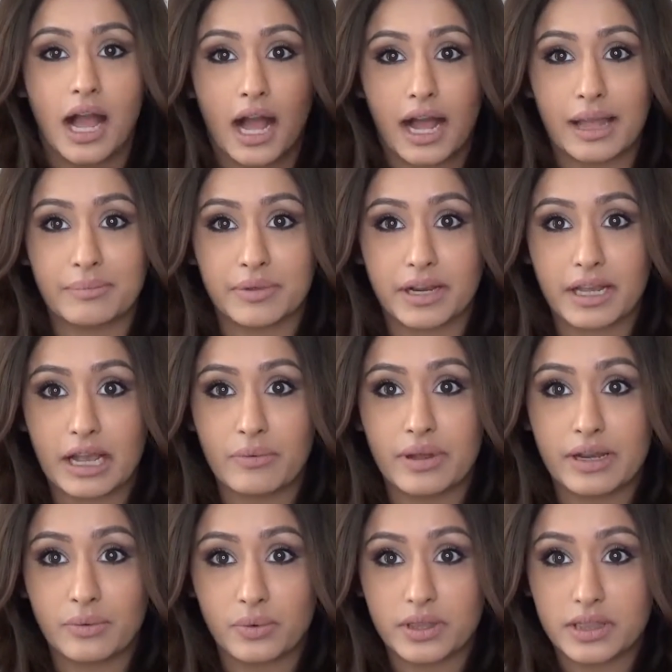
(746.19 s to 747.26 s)
I'm gonna go
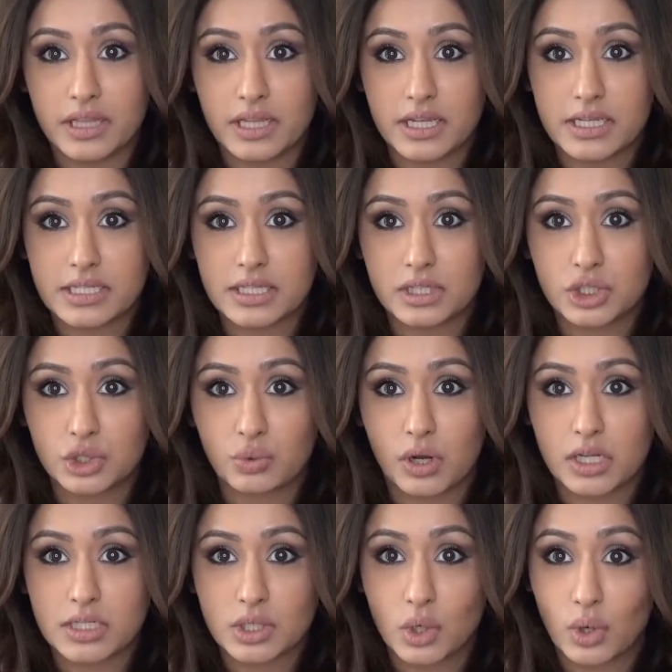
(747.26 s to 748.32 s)
in with this
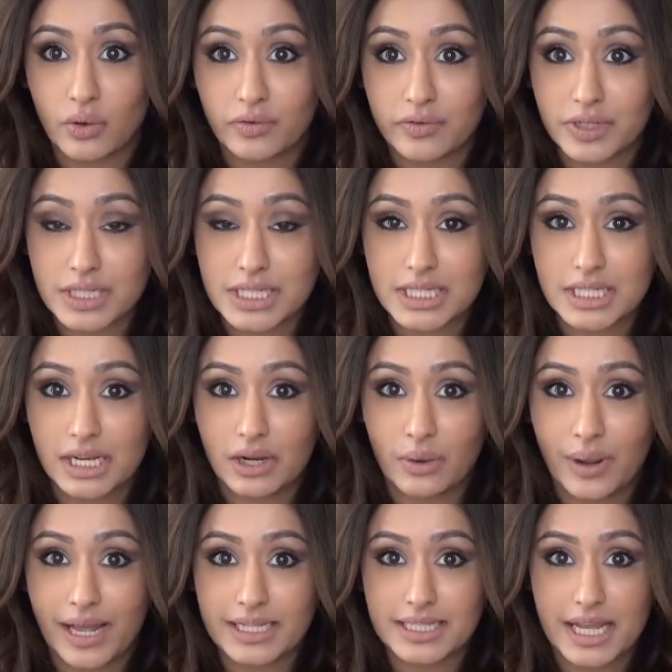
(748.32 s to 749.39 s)
Schwarzkopf
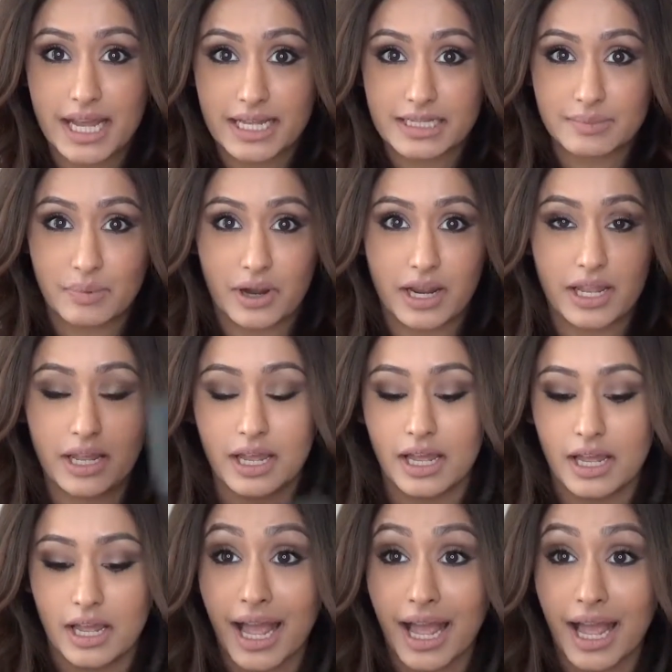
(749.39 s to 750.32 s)
Silhouette hairspray.